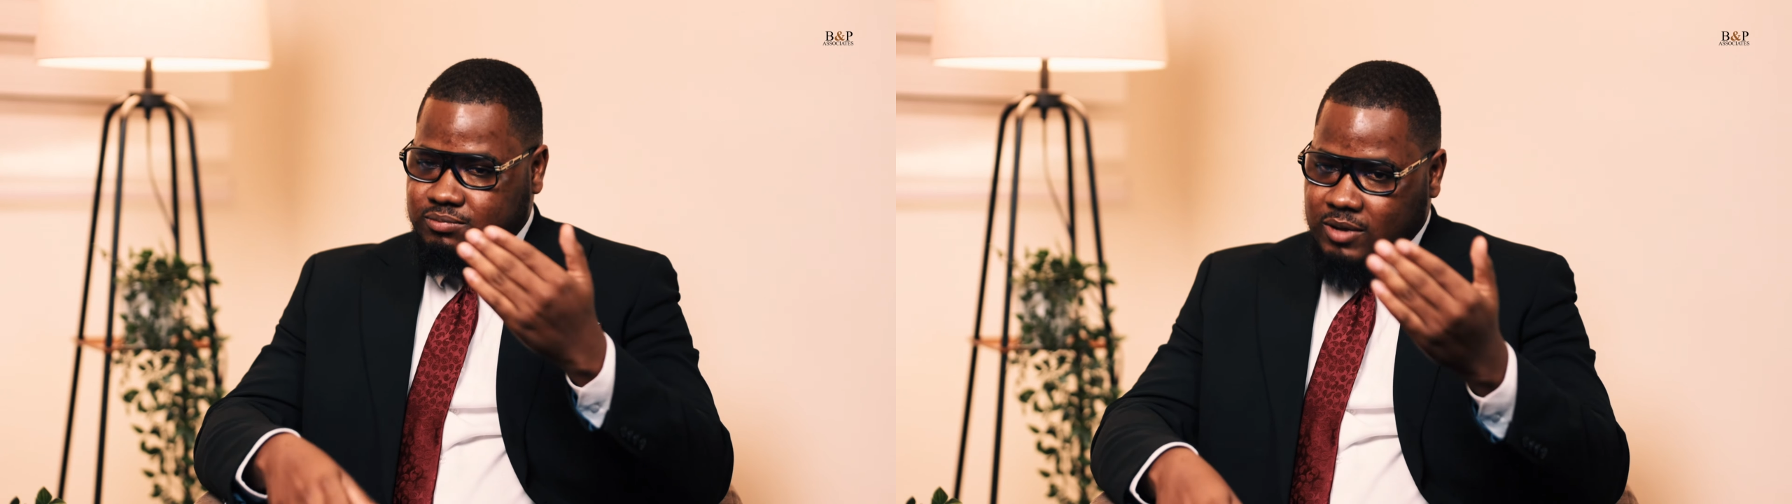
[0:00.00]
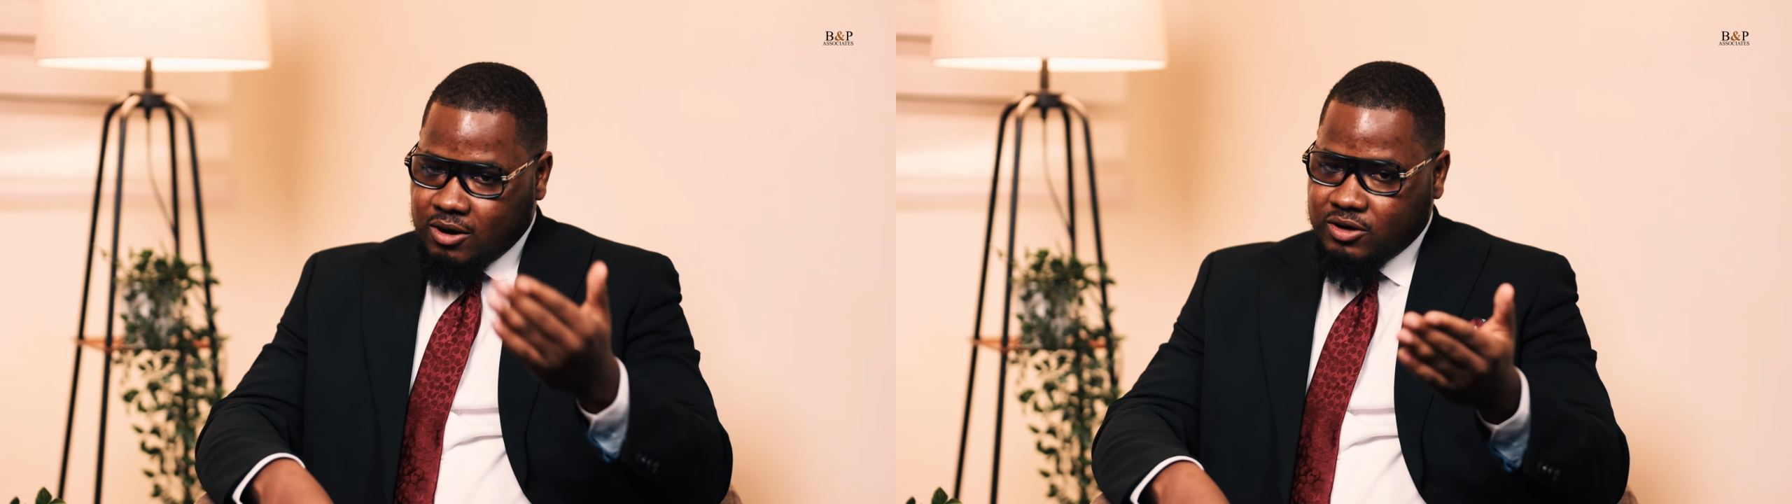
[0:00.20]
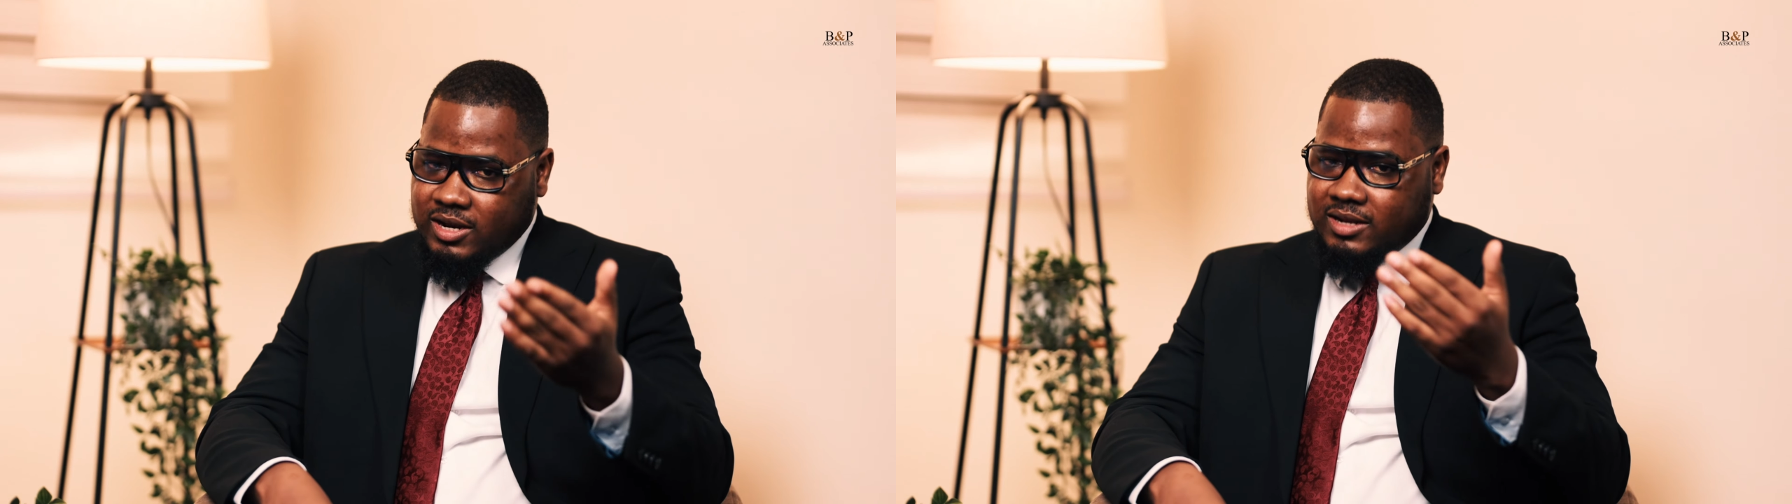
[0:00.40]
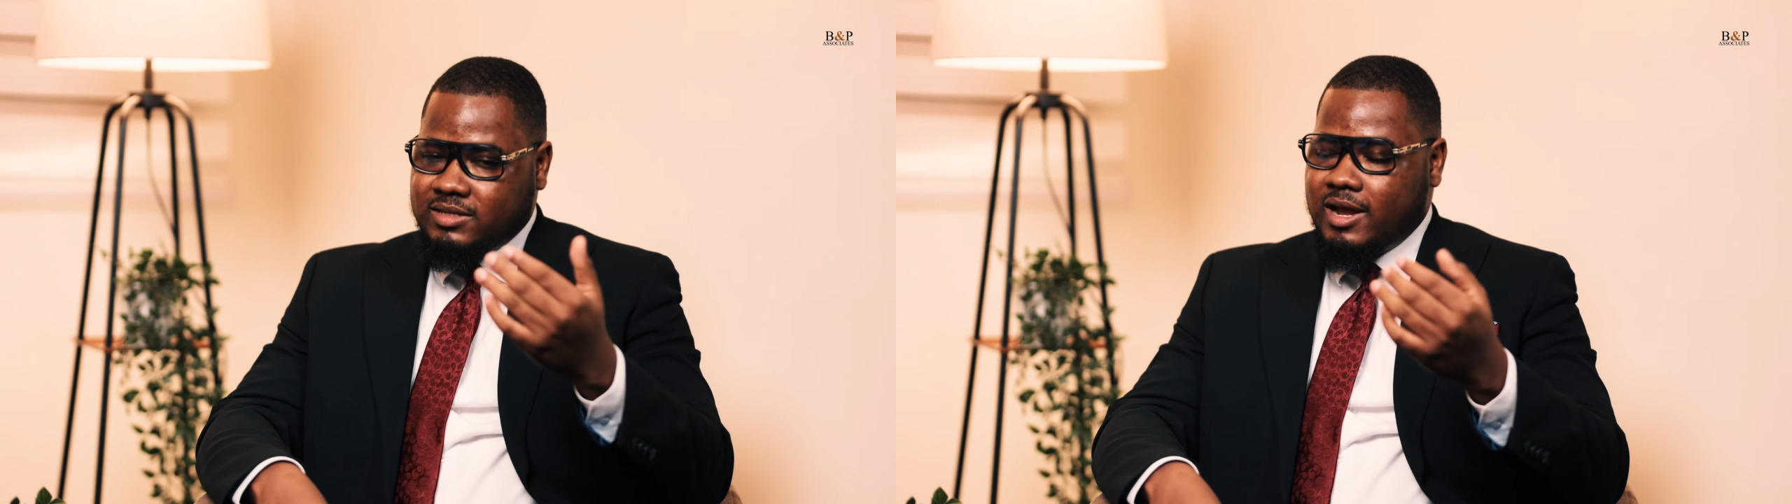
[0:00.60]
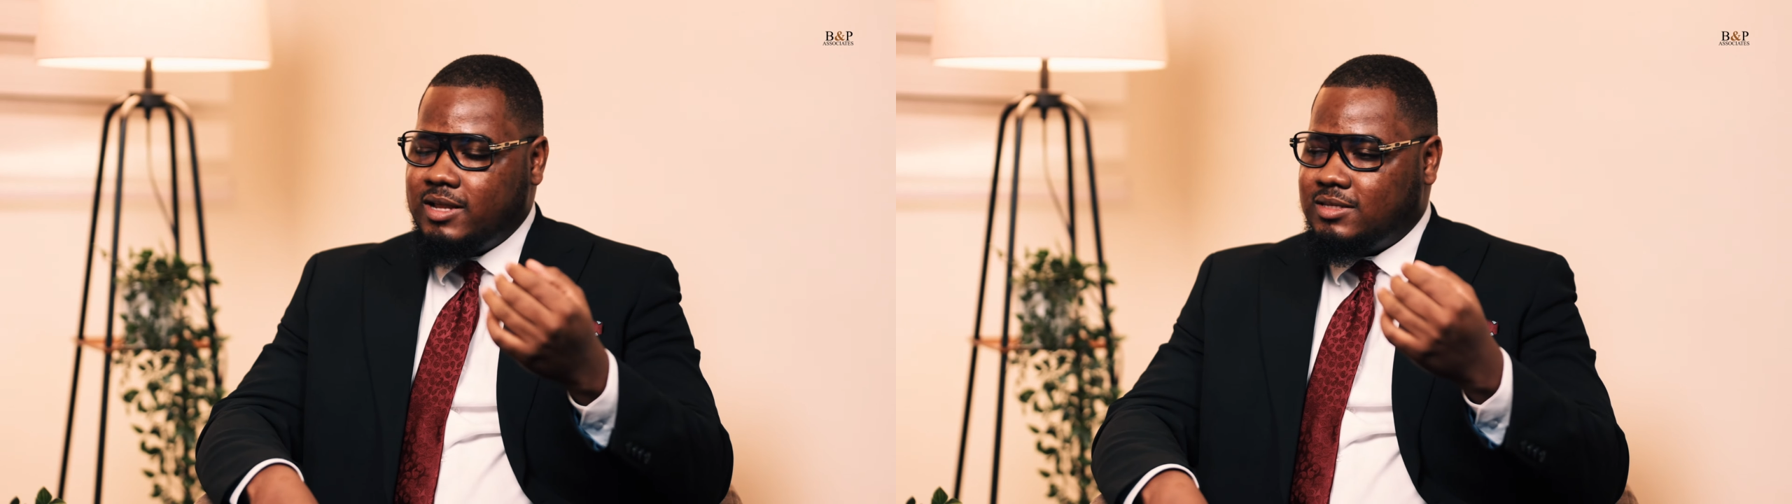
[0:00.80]
allodial
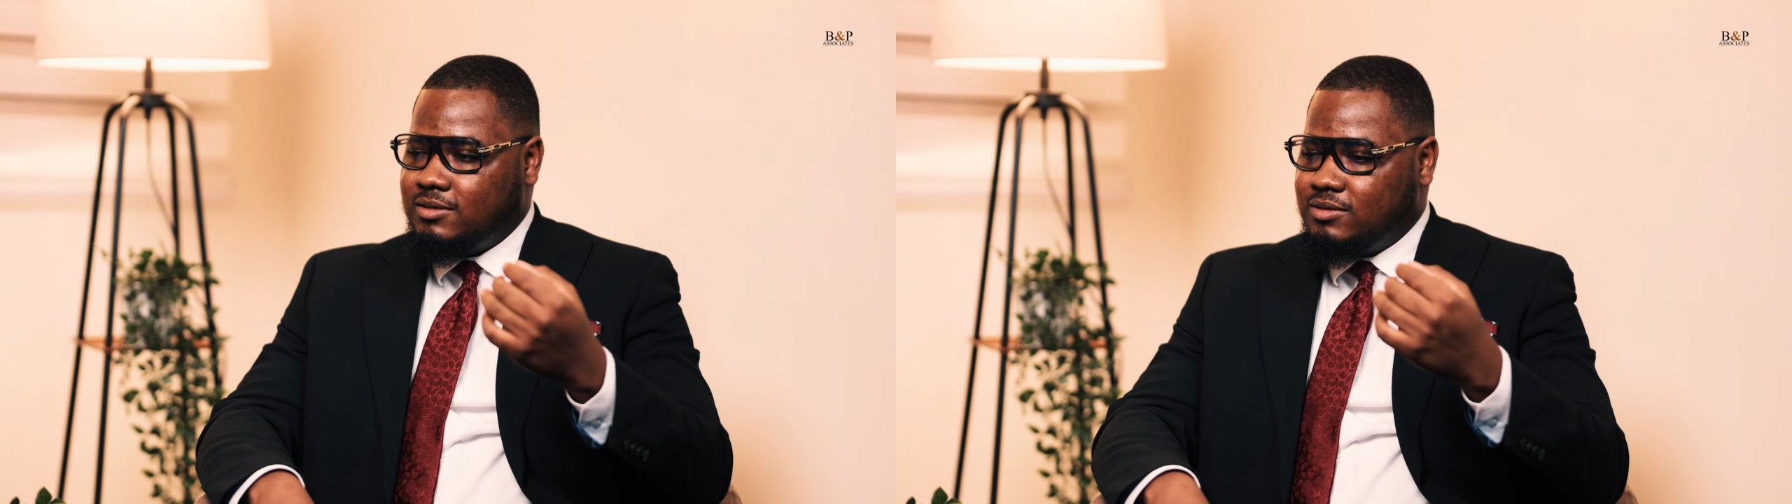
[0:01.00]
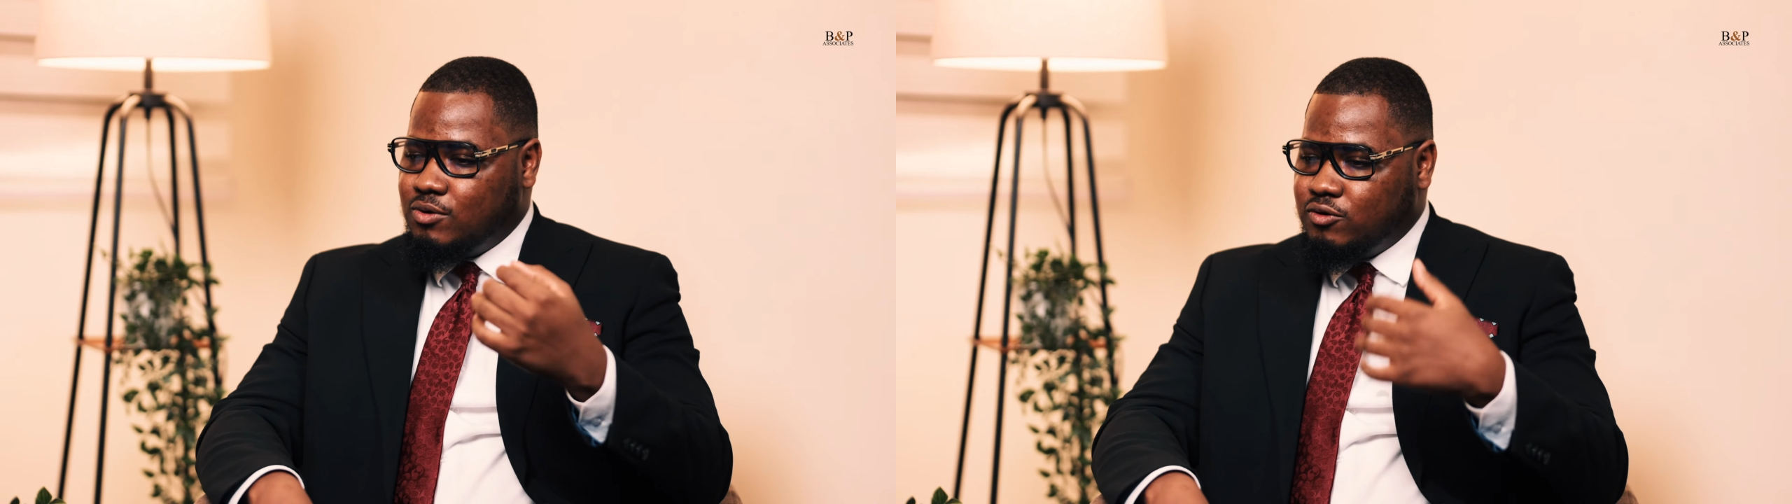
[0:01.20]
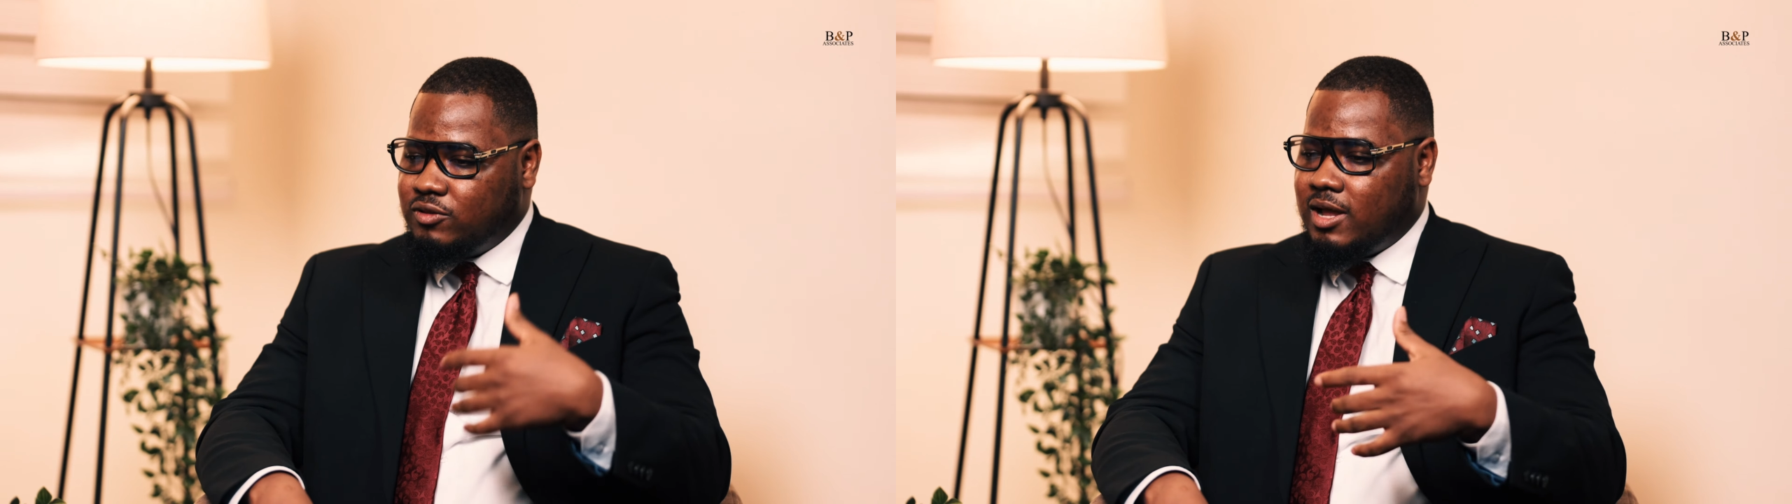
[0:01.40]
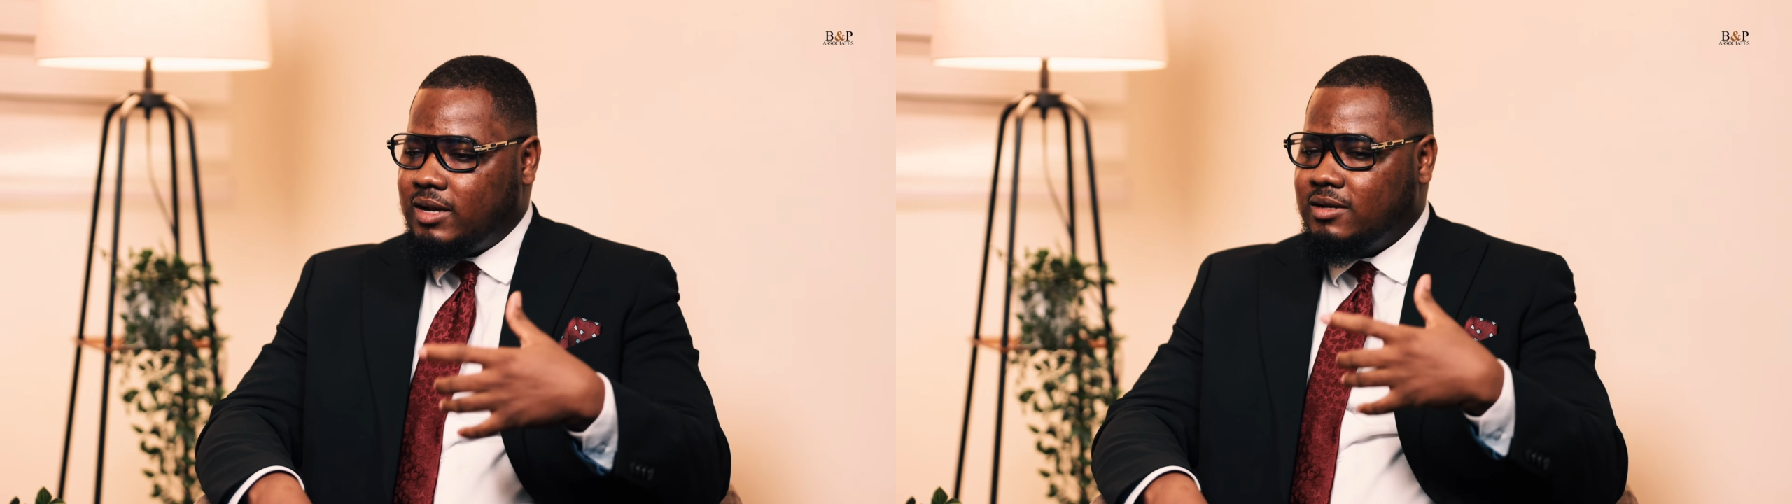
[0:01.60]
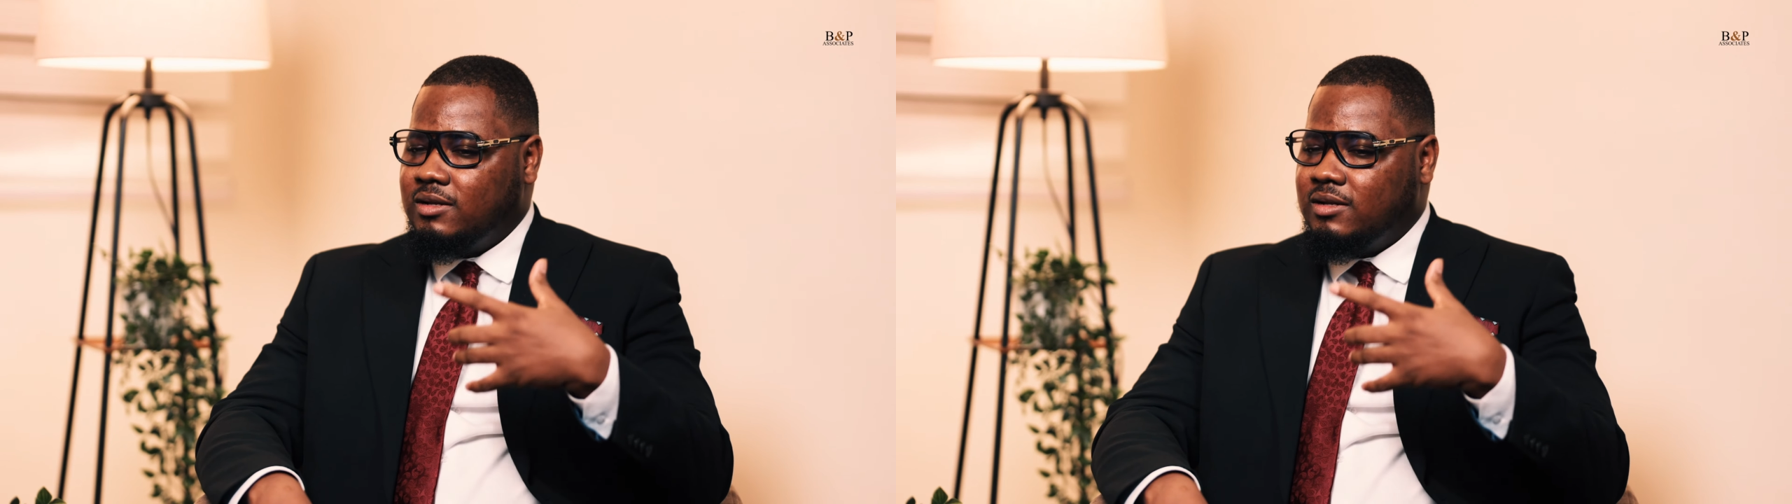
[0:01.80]
title holder